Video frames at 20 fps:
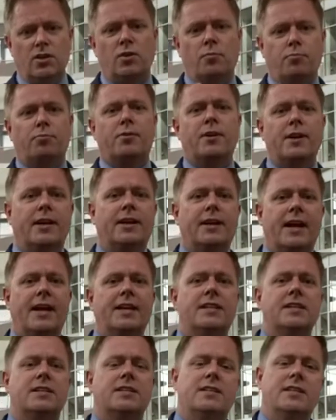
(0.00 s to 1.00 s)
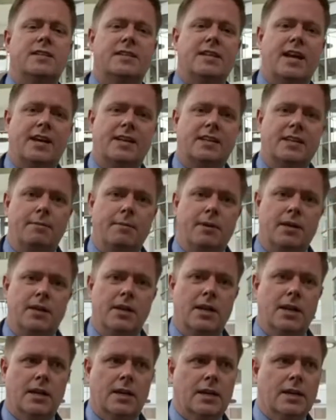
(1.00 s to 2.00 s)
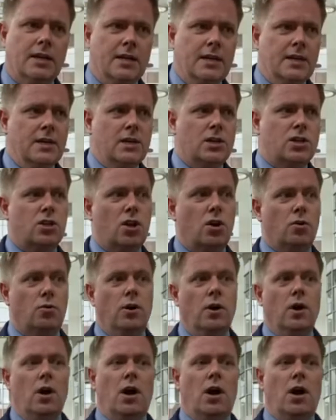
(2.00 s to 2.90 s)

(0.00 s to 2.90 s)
bring an end to this academic year. So